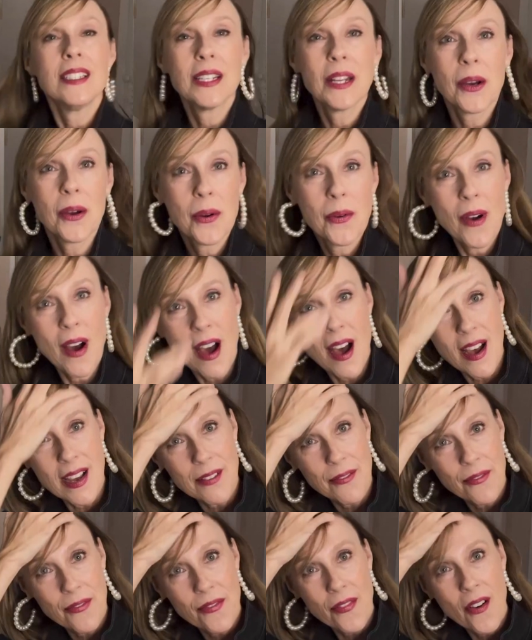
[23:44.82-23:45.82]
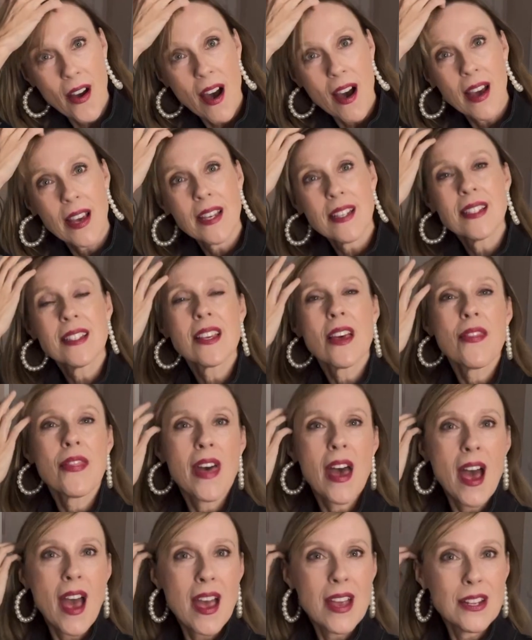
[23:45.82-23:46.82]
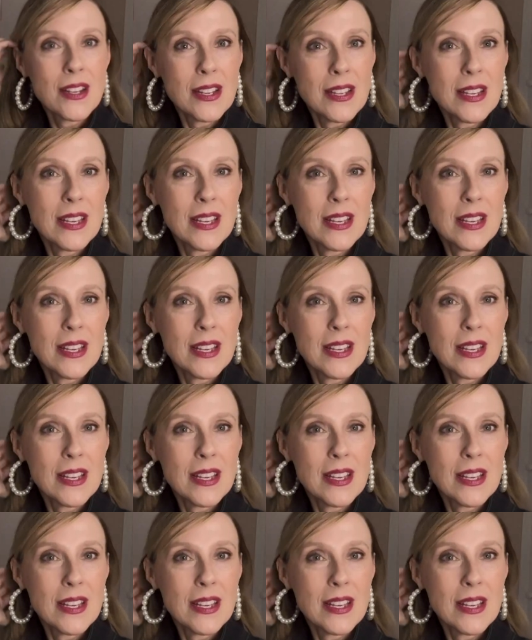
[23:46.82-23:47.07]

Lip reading: know, I find that